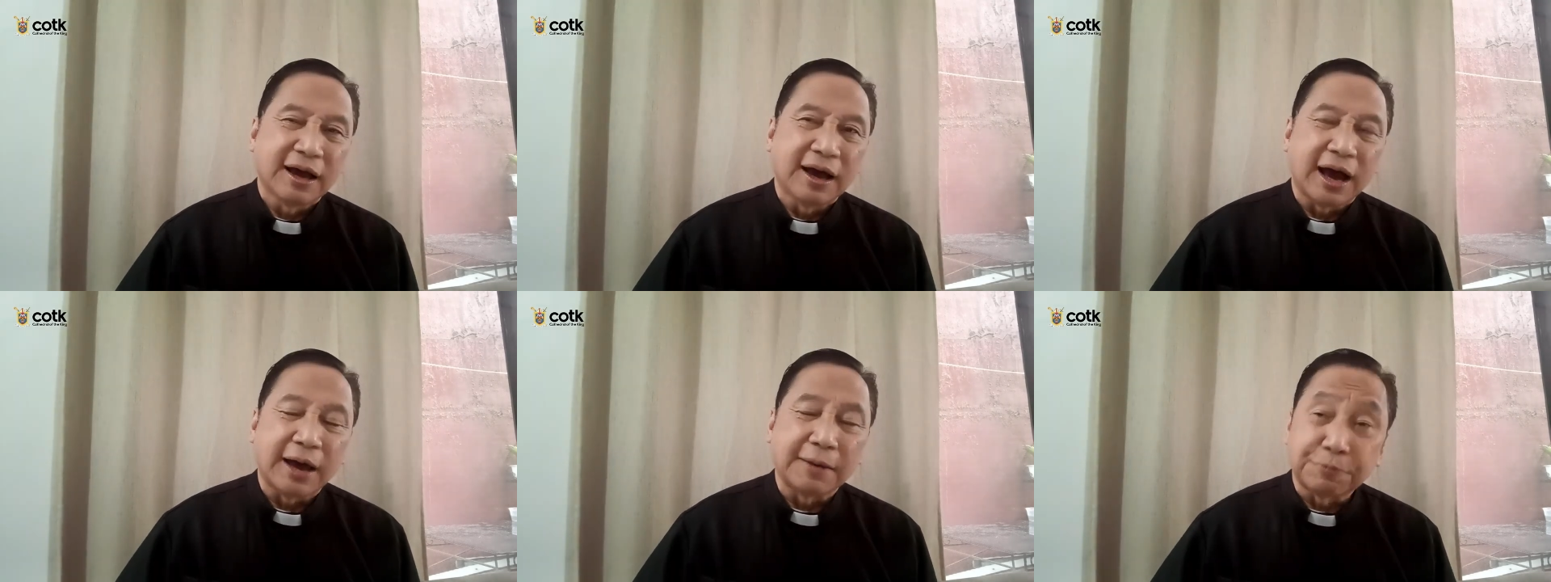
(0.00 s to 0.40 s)

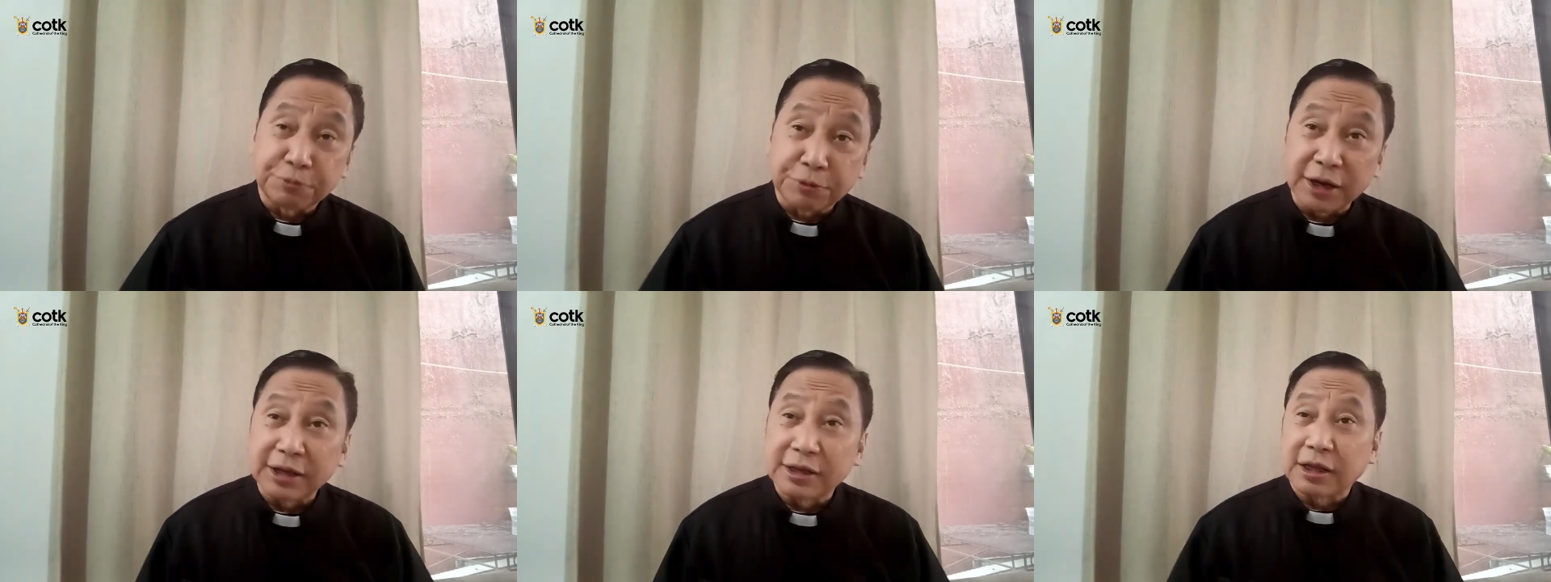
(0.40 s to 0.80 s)
I
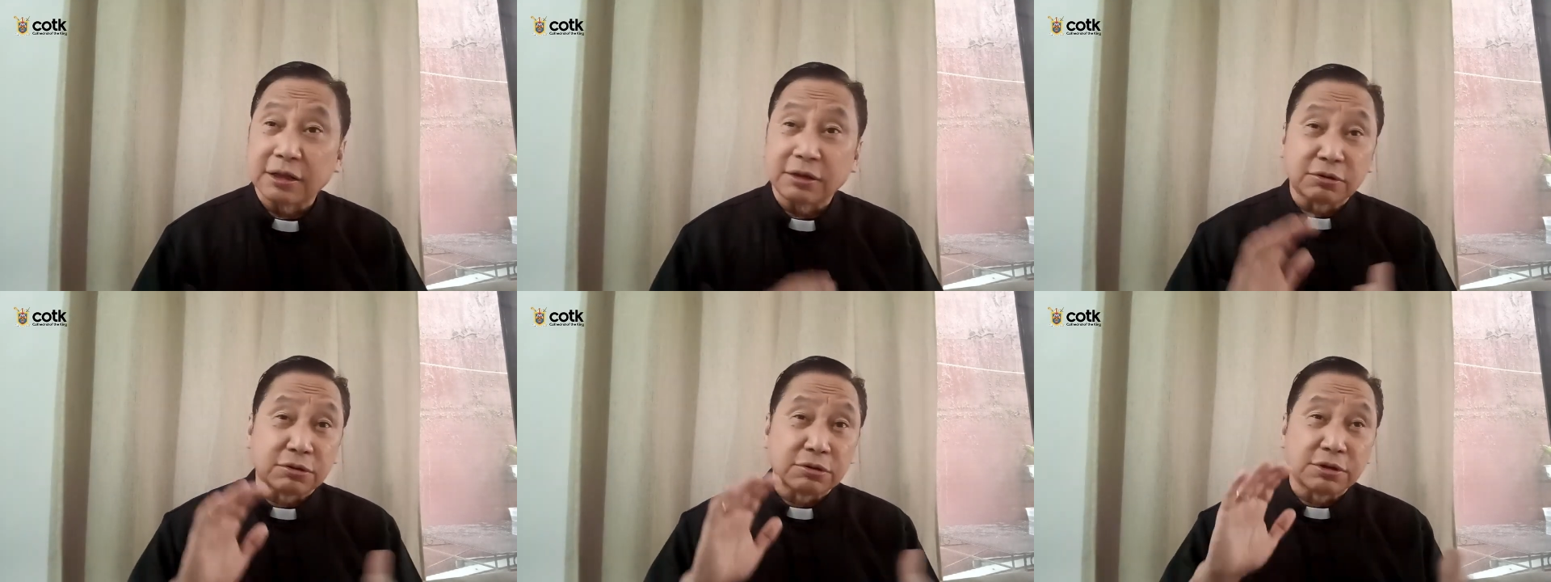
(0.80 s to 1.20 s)
pray and I
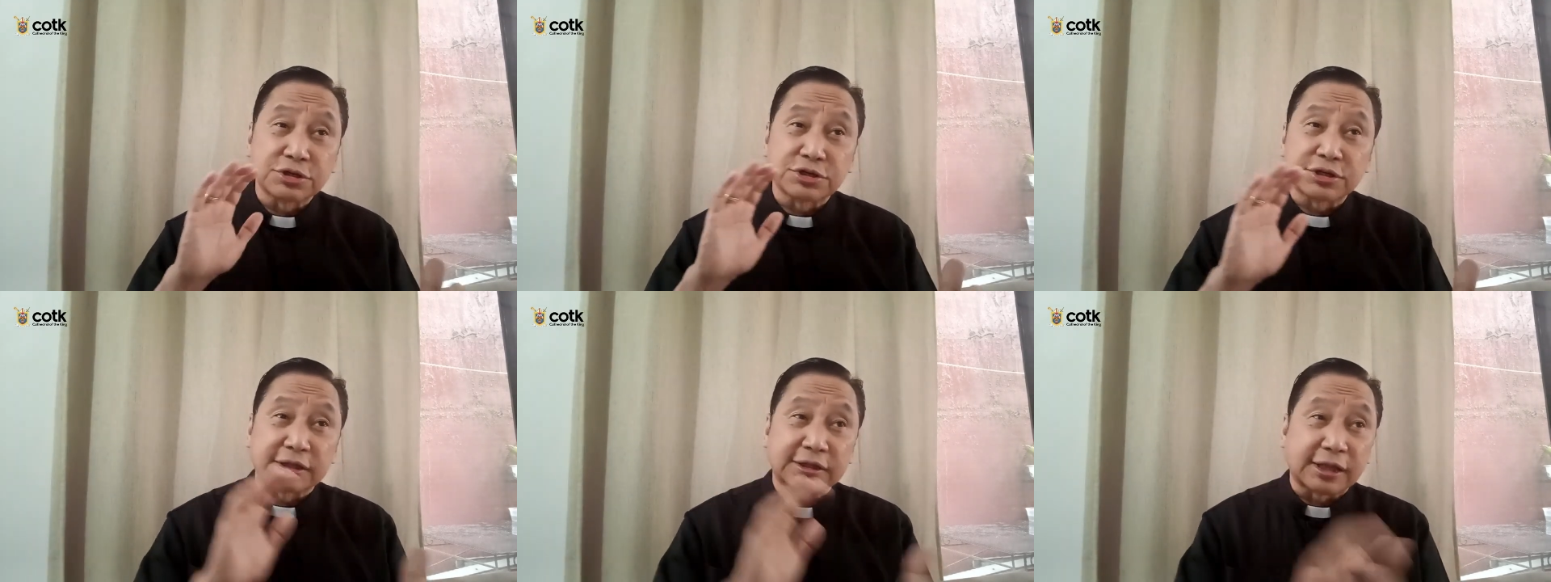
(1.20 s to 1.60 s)
encourage
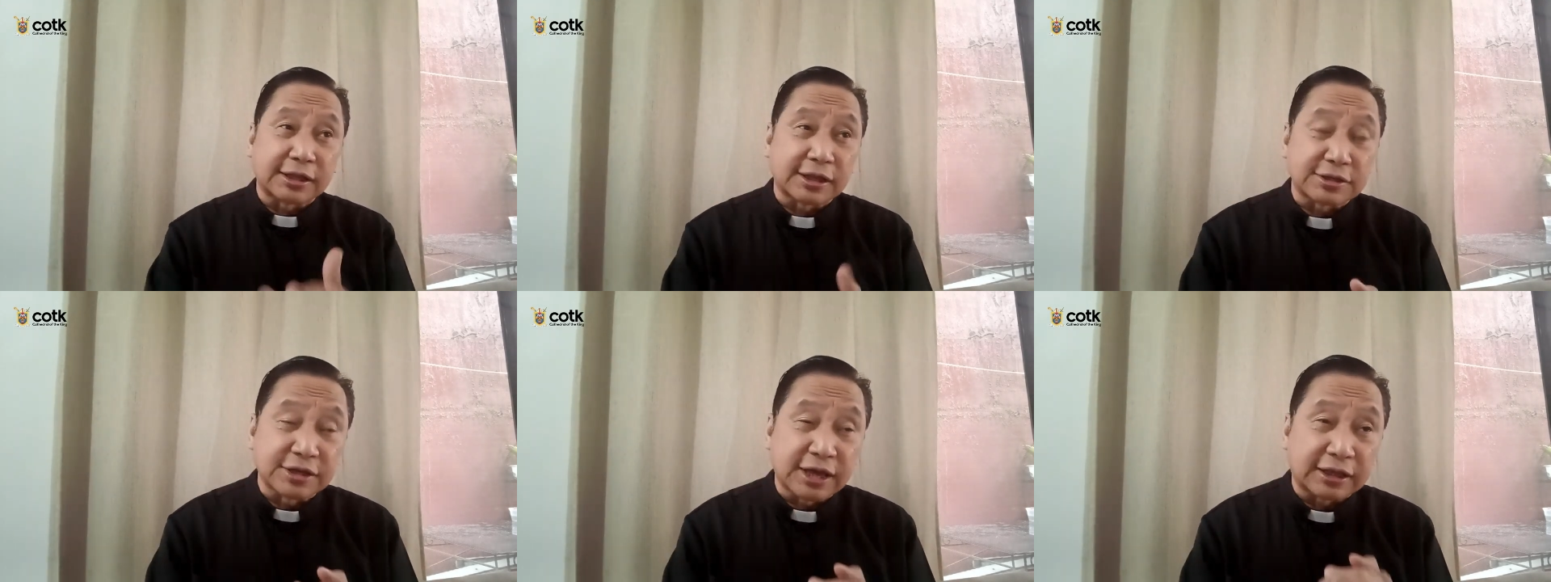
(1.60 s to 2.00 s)
you, let
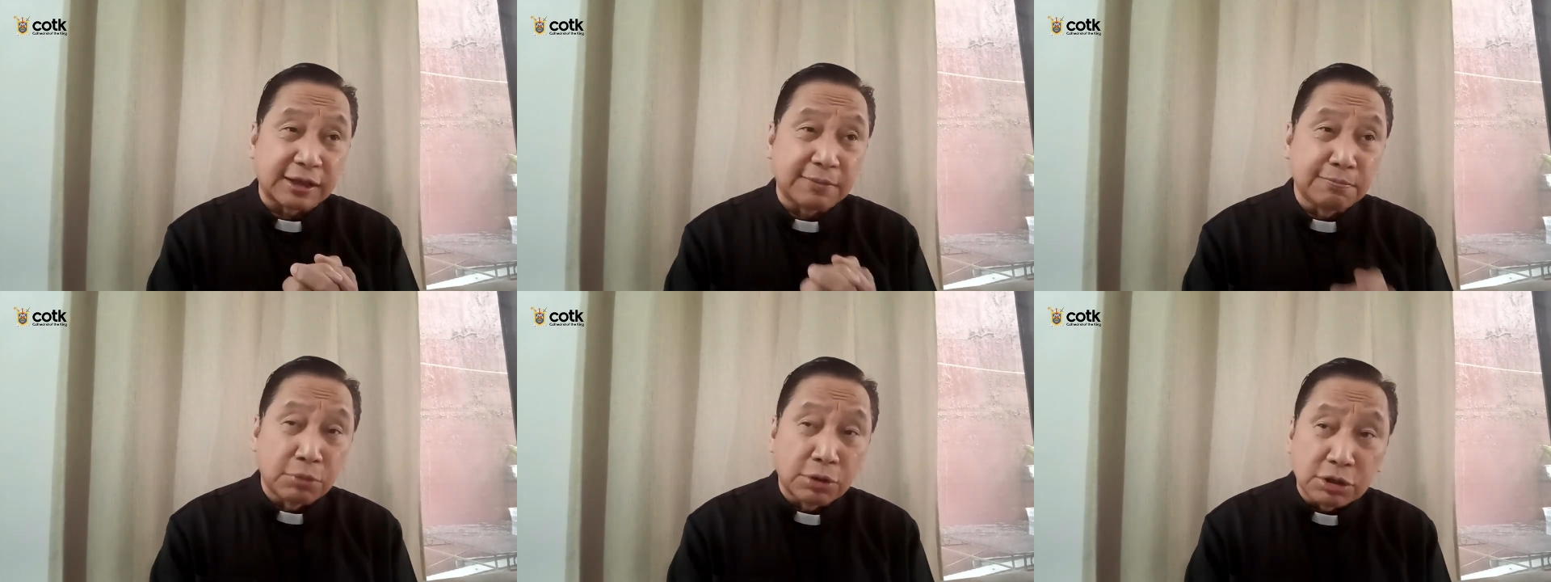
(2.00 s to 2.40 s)
us get
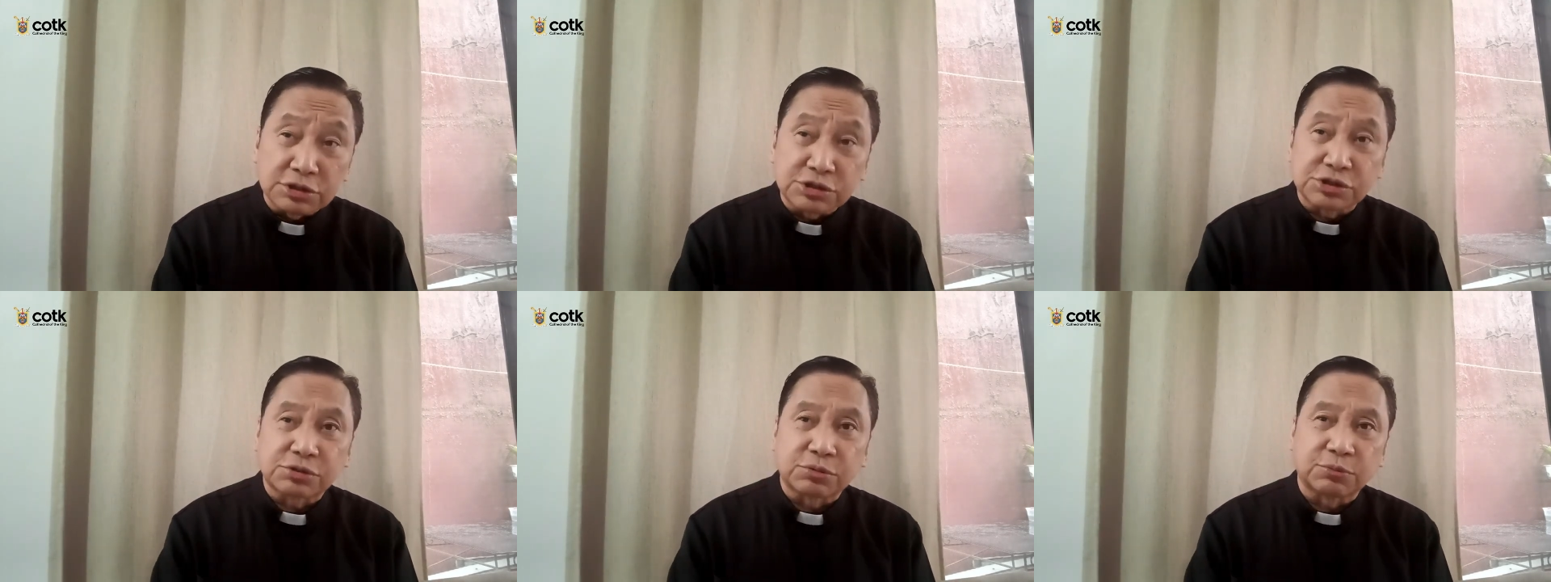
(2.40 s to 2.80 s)

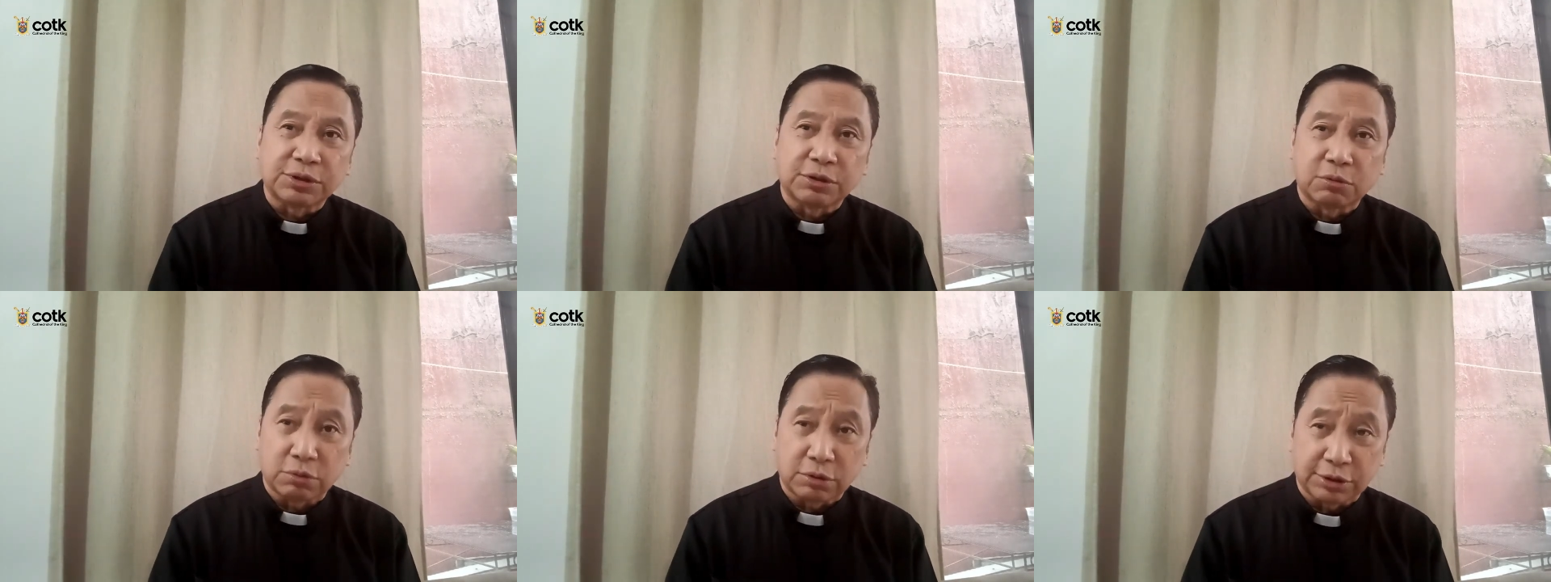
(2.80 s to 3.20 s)
immersed with
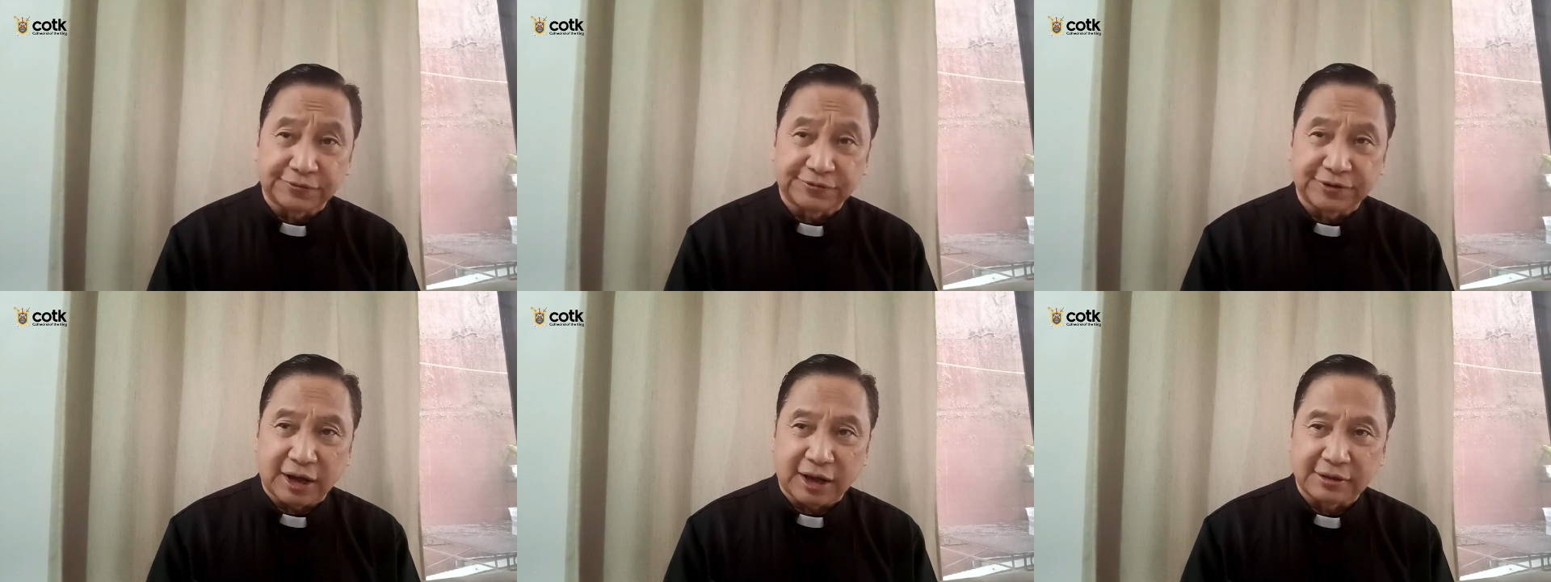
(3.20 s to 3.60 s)
the Word
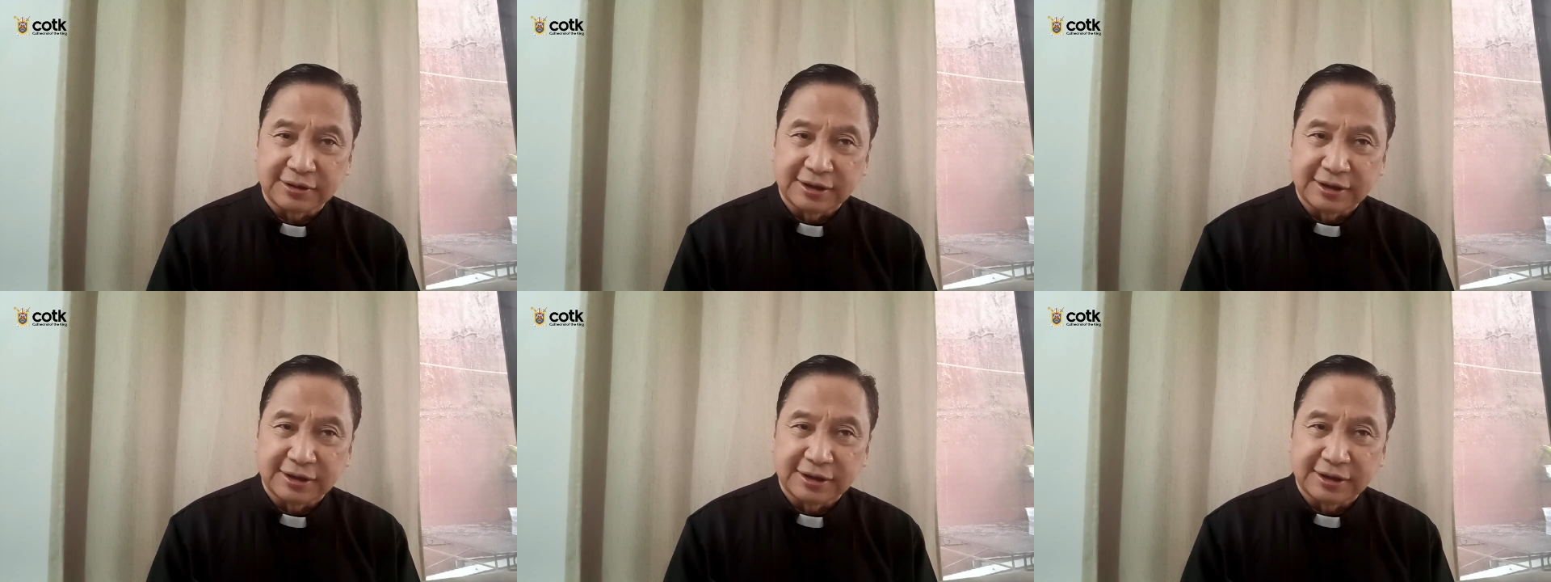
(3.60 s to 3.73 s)
of God.